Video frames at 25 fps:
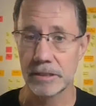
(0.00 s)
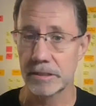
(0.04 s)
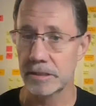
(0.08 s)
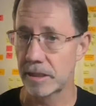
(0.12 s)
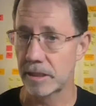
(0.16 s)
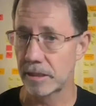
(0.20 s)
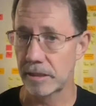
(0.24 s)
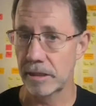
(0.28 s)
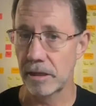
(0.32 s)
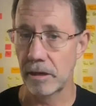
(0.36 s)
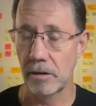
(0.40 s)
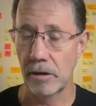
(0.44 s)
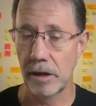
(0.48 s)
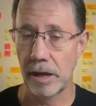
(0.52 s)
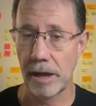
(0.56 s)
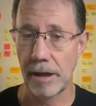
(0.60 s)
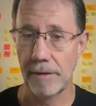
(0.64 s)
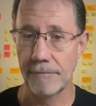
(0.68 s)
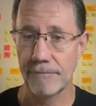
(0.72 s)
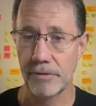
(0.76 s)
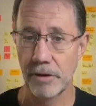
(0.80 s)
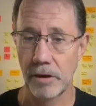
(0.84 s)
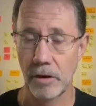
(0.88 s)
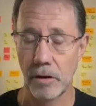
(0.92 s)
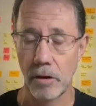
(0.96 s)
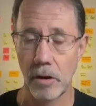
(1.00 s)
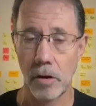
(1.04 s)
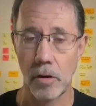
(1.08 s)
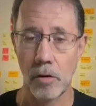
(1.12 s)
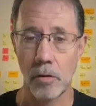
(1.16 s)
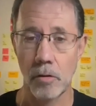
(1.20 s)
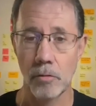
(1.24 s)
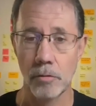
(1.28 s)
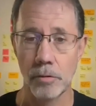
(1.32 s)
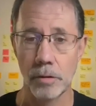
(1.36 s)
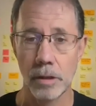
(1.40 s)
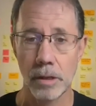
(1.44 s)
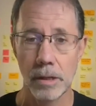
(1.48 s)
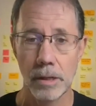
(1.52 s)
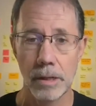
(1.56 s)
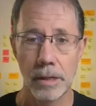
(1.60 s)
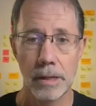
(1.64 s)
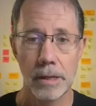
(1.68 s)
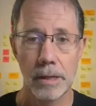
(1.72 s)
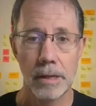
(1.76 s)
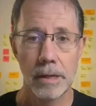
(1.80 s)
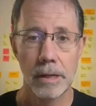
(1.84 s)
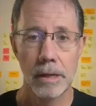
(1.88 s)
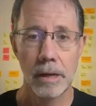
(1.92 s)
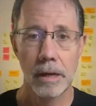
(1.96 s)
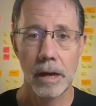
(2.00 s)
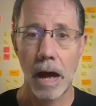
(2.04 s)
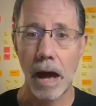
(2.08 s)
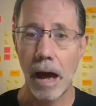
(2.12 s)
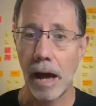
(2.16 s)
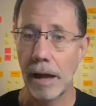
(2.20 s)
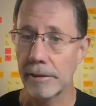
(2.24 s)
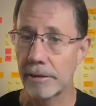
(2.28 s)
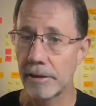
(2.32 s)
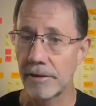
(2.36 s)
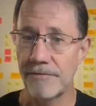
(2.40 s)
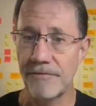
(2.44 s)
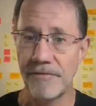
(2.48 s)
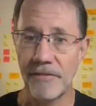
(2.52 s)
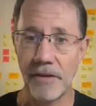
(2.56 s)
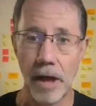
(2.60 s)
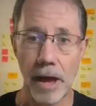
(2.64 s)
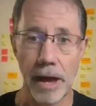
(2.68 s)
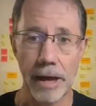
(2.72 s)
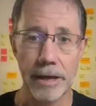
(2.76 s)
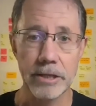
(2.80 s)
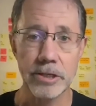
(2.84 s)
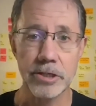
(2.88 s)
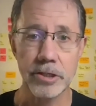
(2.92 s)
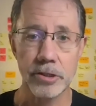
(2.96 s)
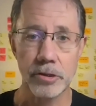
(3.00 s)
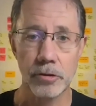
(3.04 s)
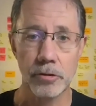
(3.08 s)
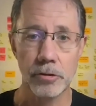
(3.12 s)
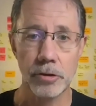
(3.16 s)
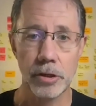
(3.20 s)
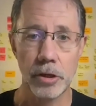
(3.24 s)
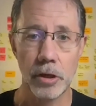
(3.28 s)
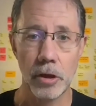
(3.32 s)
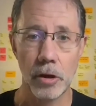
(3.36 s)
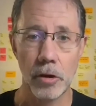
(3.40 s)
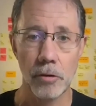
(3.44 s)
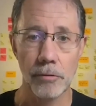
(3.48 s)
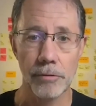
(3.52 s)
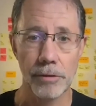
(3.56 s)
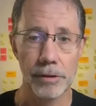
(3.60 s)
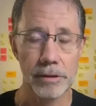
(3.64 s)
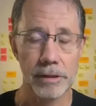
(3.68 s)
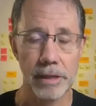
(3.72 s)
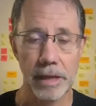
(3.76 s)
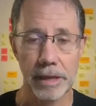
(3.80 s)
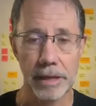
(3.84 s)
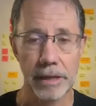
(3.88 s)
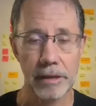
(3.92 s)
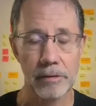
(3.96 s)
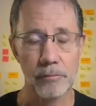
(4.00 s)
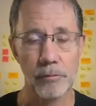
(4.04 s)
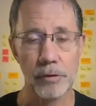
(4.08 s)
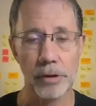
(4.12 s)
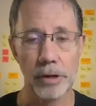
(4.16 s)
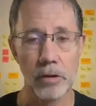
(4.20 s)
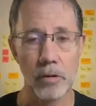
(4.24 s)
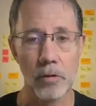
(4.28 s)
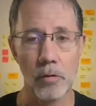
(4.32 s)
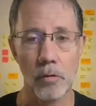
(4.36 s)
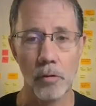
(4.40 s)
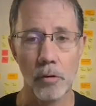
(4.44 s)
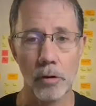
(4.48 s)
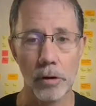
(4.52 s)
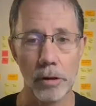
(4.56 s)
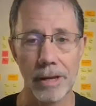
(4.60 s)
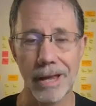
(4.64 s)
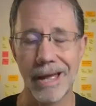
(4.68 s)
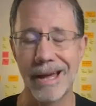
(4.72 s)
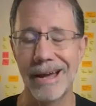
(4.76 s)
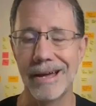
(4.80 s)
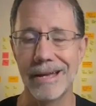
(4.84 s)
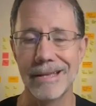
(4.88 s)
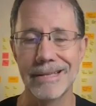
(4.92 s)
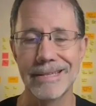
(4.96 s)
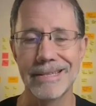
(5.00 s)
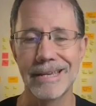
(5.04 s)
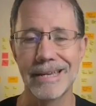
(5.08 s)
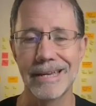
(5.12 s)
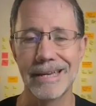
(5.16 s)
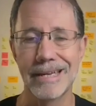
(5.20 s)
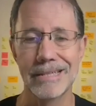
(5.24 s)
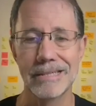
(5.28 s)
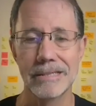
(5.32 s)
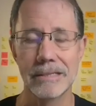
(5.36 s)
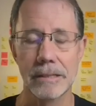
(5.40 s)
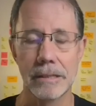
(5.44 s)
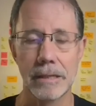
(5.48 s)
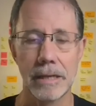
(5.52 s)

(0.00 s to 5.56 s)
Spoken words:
that they'll have their own on-the-fly studio that they can record content